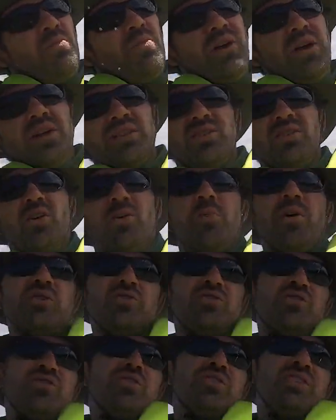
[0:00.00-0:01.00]
but it's all
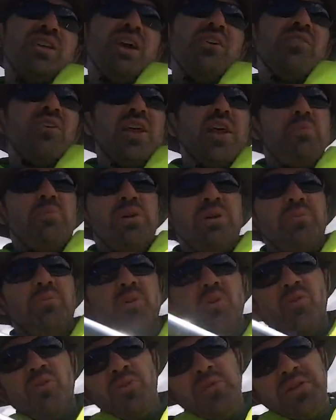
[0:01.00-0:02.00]
about just everyday
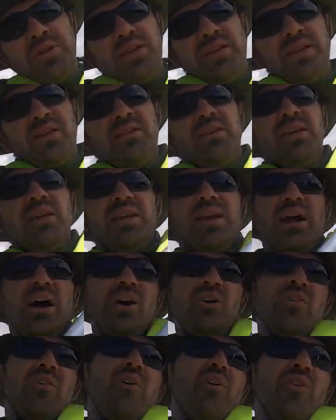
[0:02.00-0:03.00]
people getting
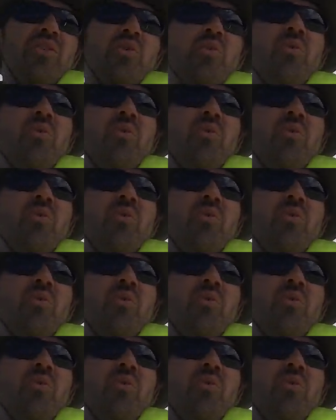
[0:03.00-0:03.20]
out on